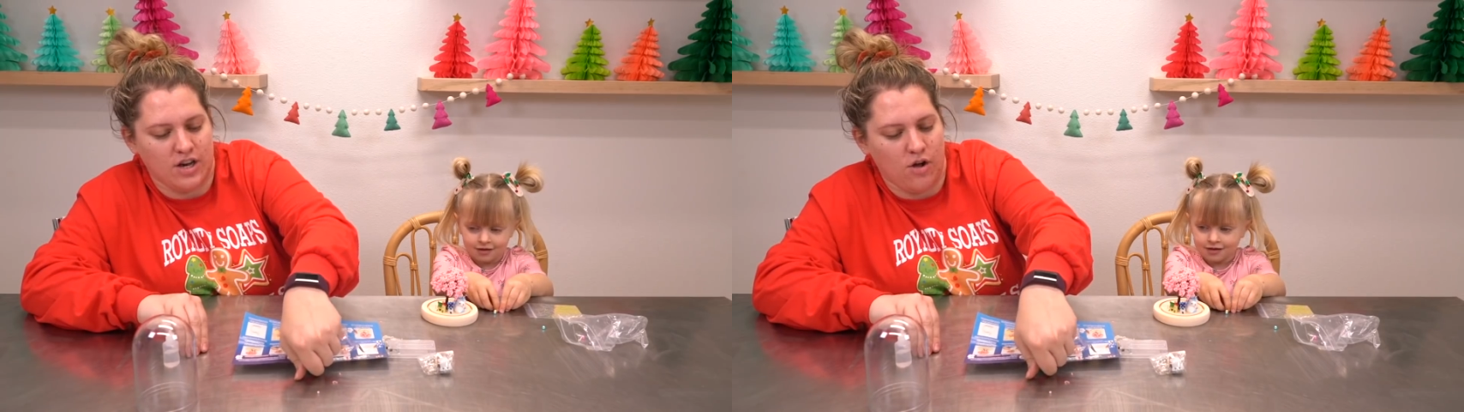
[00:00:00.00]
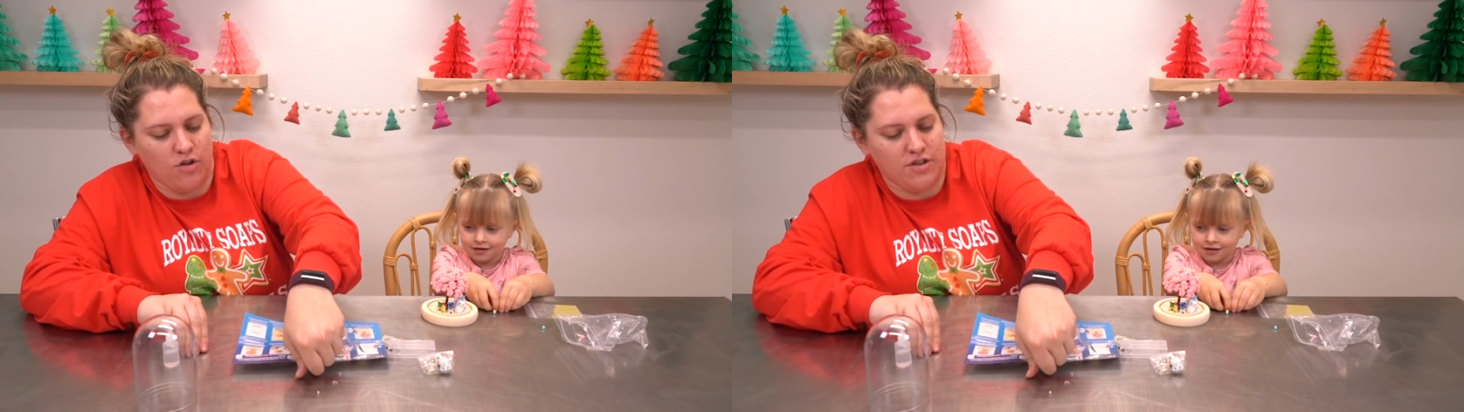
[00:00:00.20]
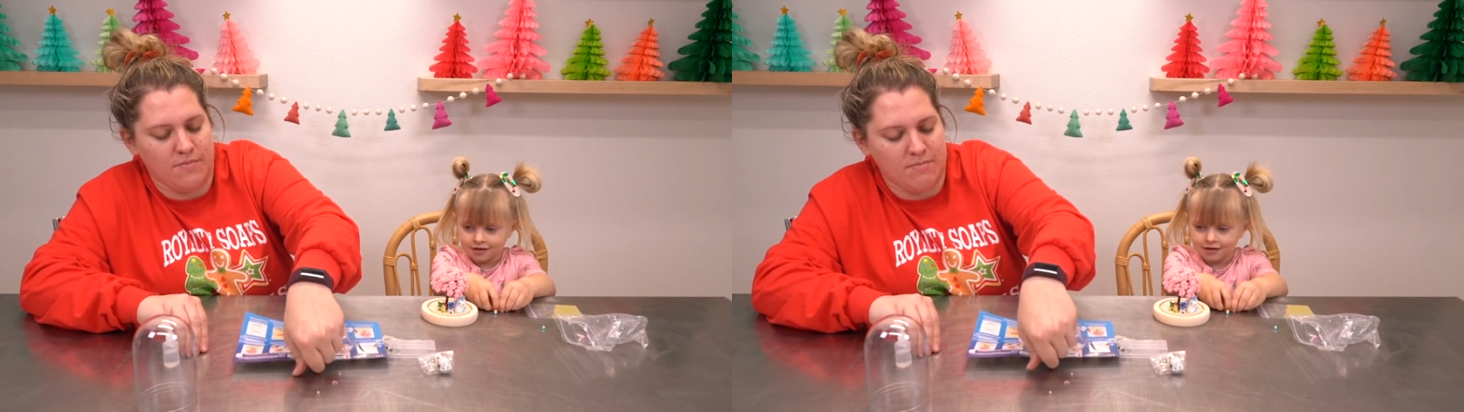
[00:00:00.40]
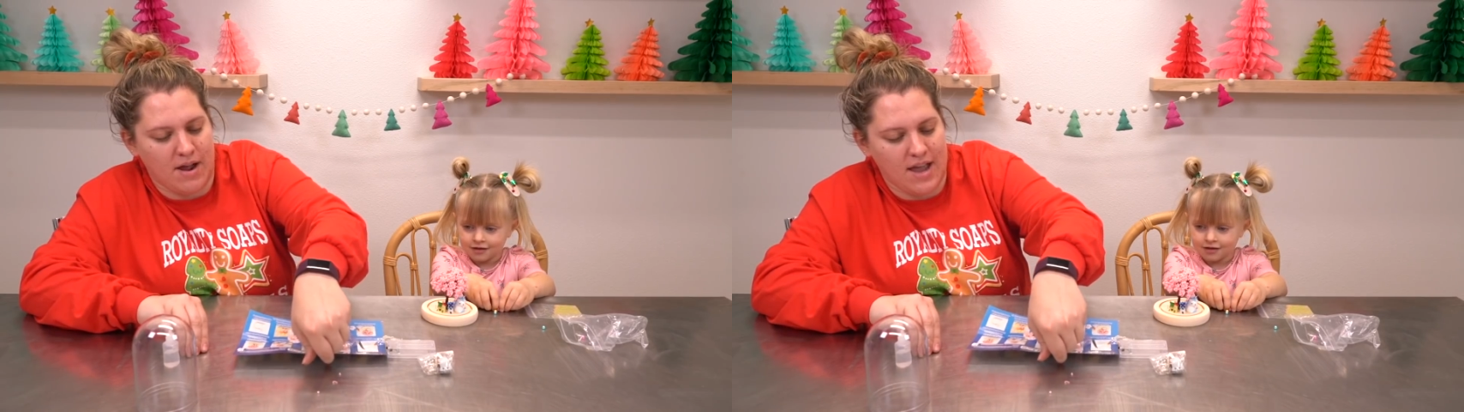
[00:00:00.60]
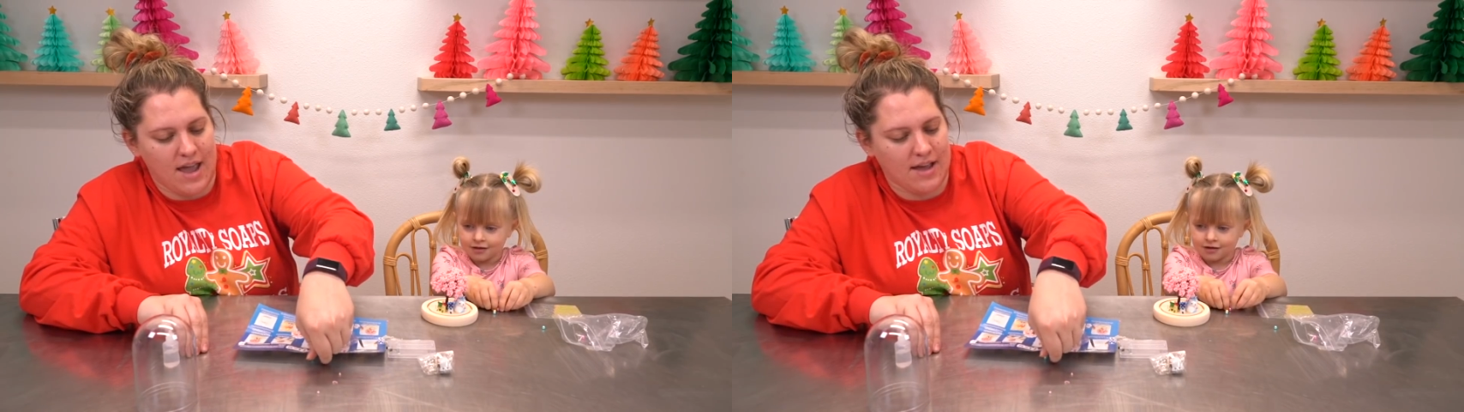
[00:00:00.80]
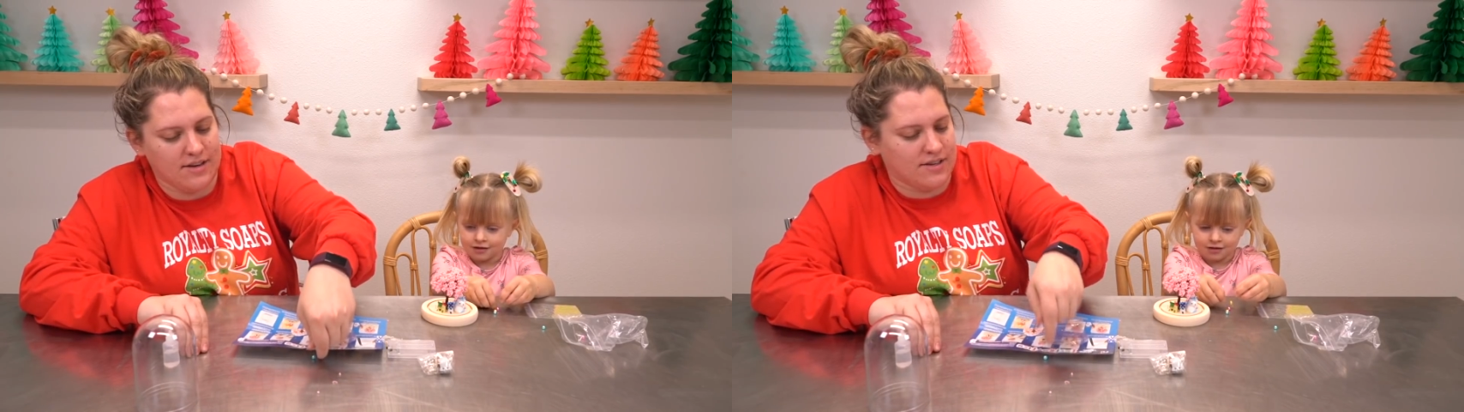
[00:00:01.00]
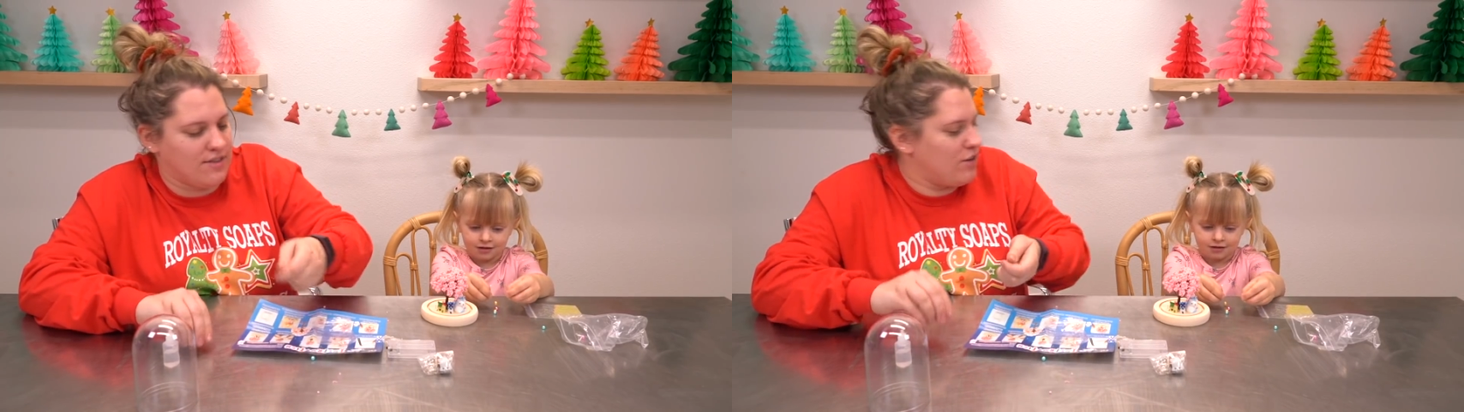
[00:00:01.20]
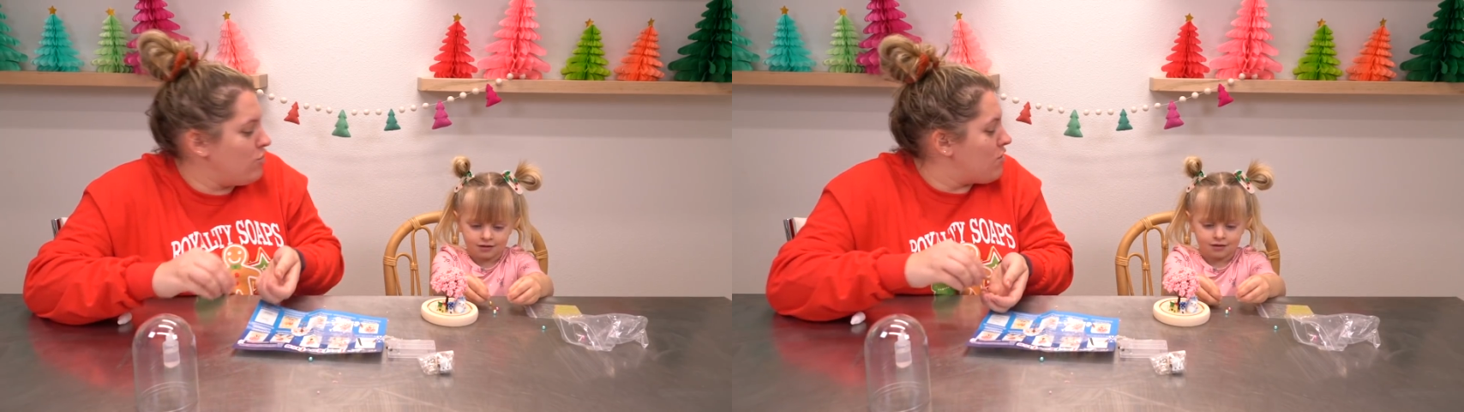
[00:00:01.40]
Speaker 1: shall hold them in my hand and
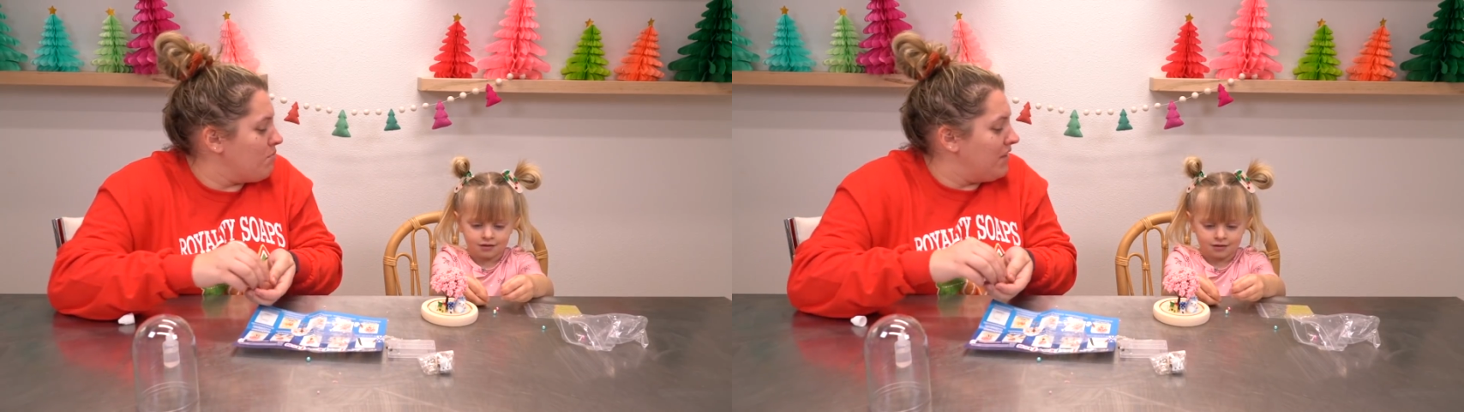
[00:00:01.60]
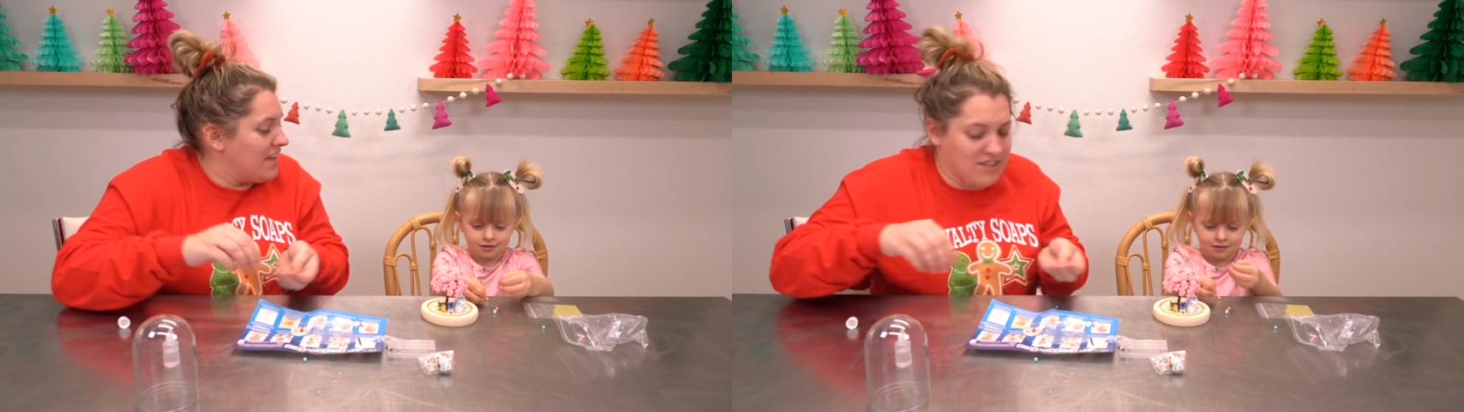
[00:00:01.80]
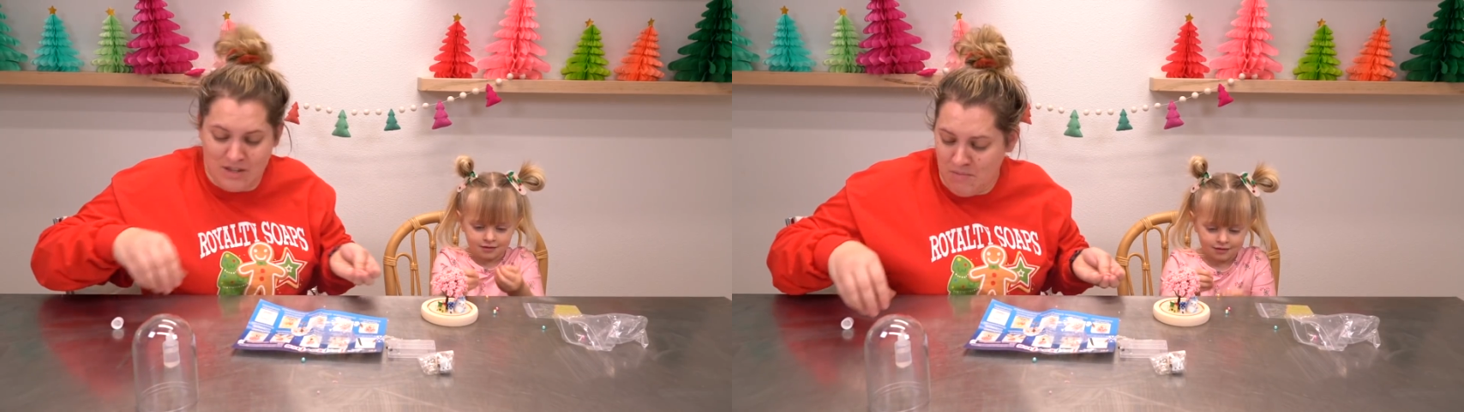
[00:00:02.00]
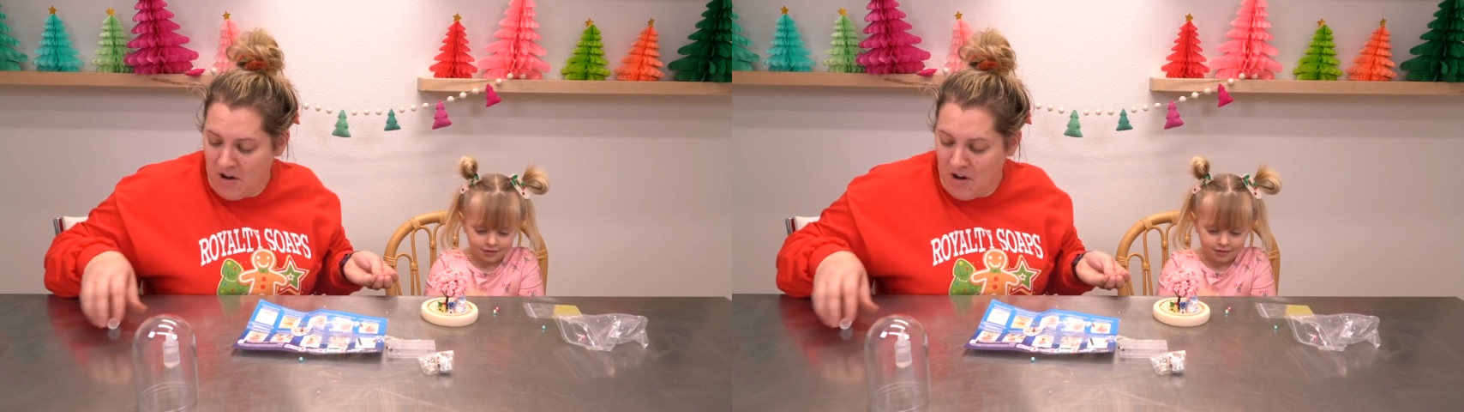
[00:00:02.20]
then you can place them